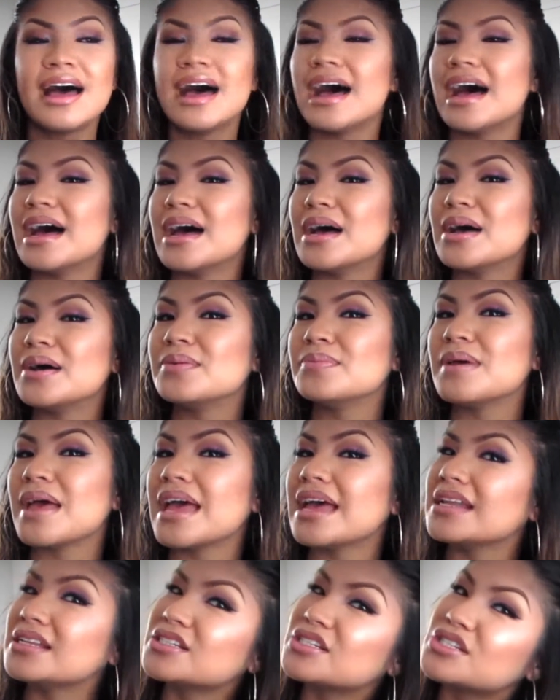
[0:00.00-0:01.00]

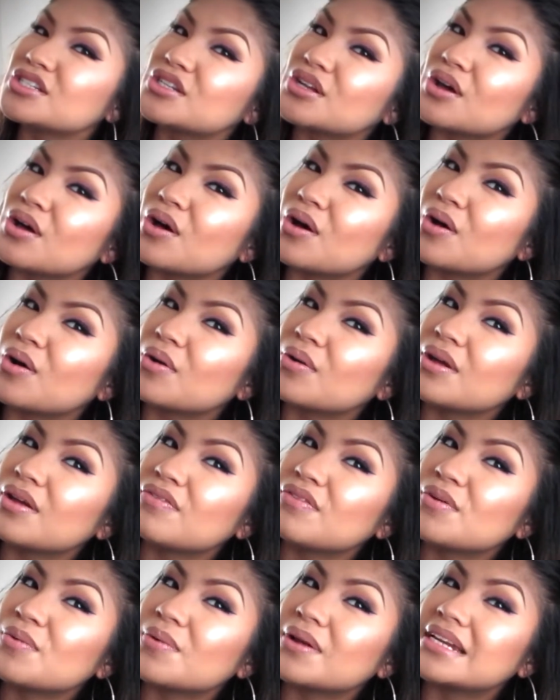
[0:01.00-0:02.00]
And so
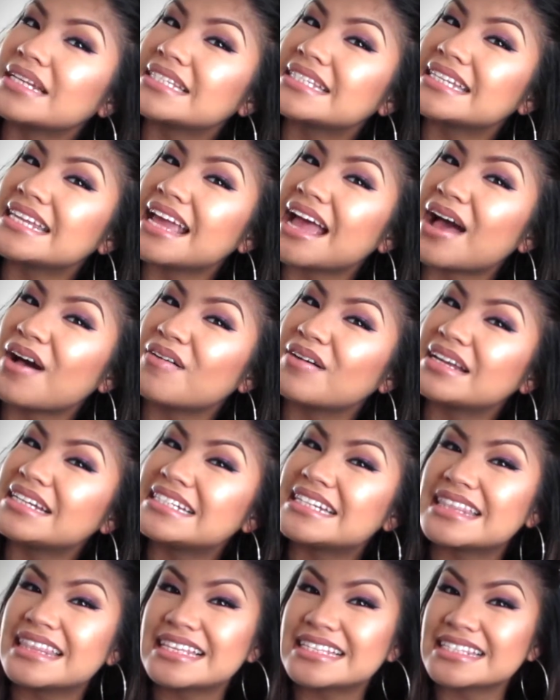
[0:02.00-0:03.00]
if you want to see how I
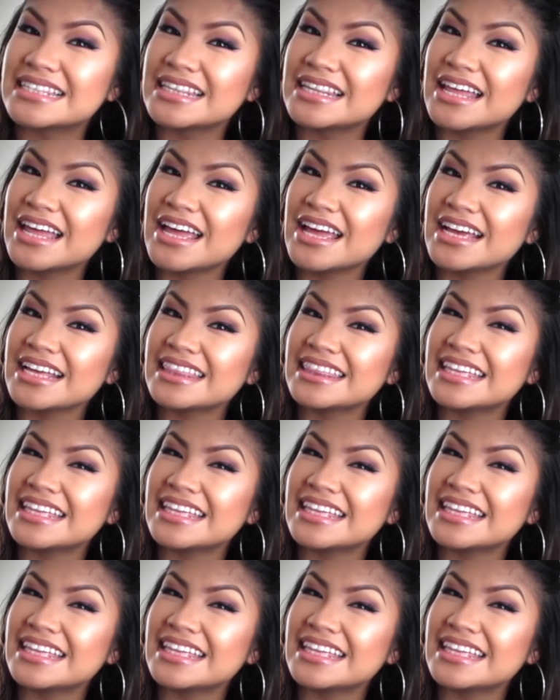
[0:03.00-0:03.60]
did this look,